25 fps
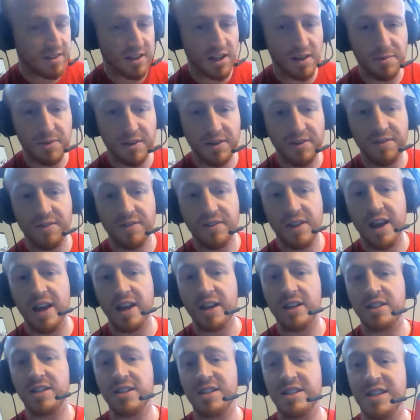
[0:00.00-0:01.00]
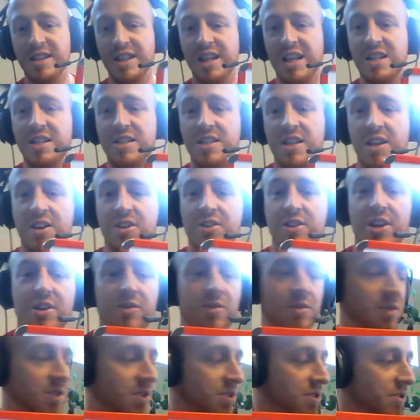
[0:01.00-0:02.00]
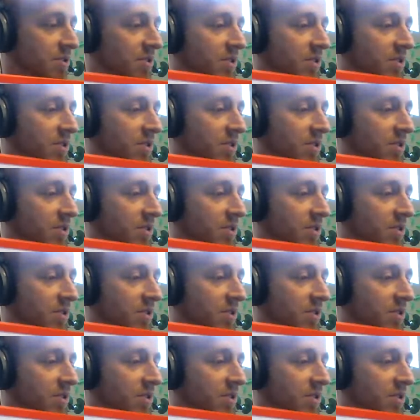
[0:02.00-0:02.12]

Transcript: going to be X is less than or equal to